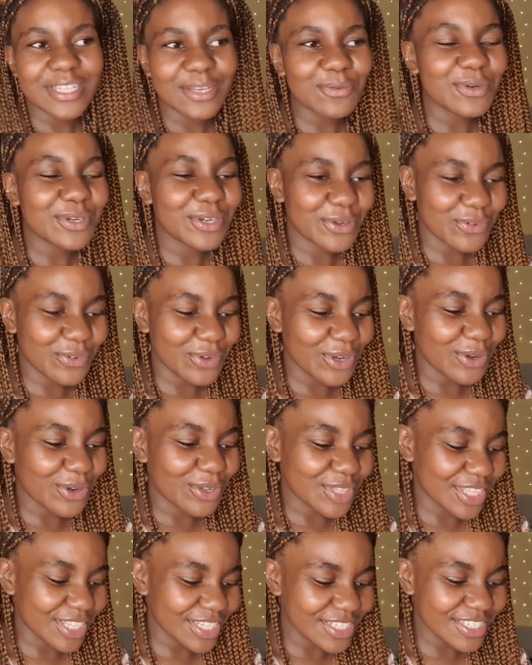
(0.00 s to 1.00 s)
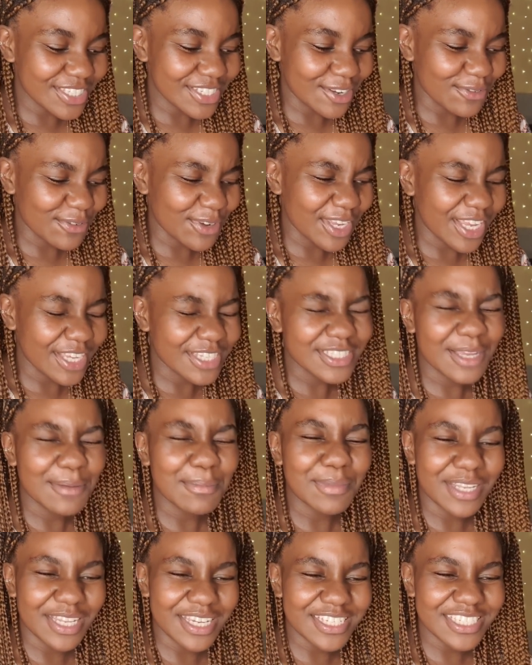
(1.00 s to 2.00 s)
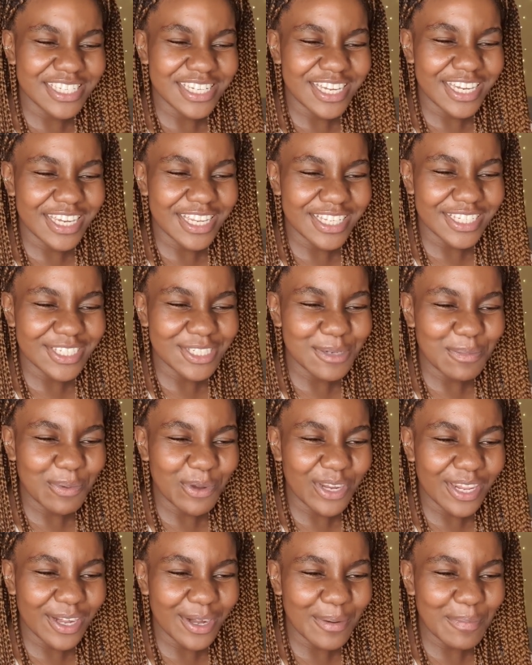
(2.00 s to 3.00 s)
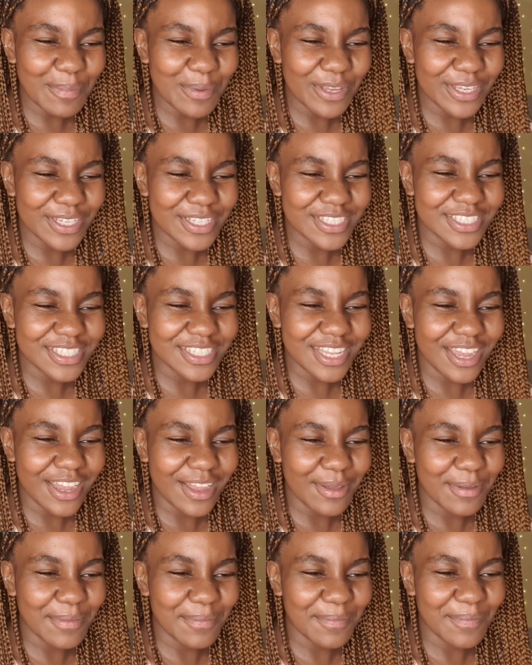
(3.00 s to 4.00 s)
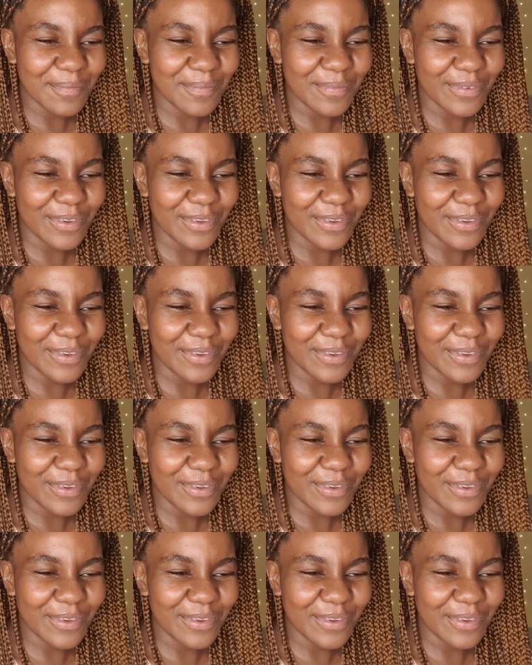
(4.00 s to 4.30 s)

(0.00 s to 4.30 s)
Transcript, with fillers: they would agree on this stuff. I guess I'm less likely to bring it up because um